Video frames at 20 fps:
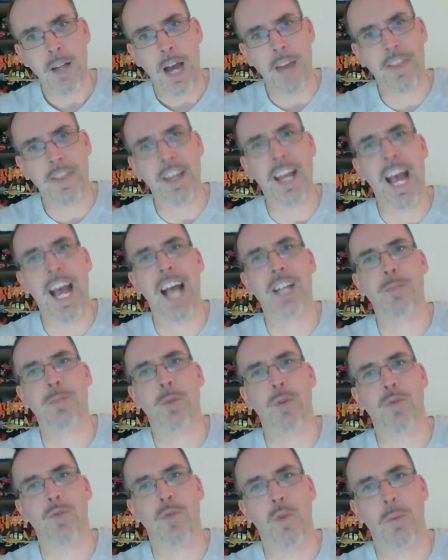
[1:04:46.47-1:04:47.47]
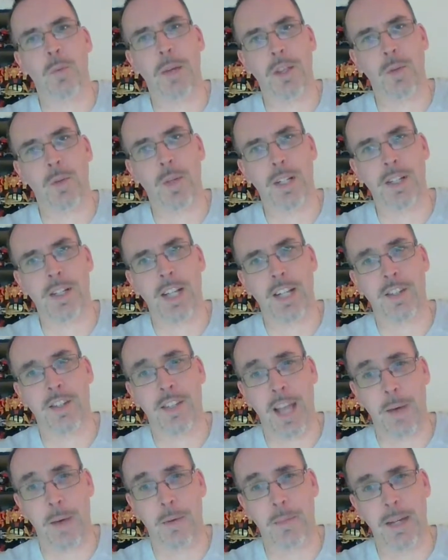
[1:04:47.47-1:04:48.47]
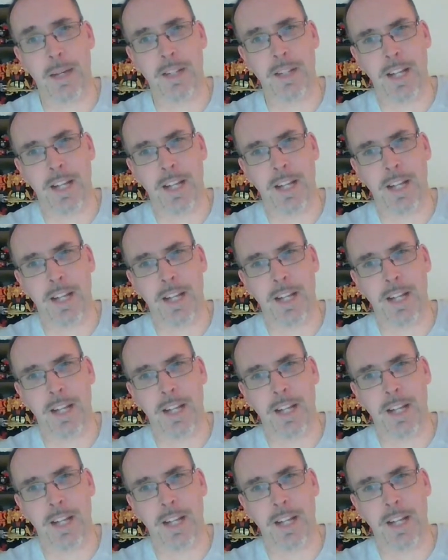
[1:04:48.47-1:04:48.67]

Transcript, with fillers: I think Hasbro's ruled by the Quintessons. That would make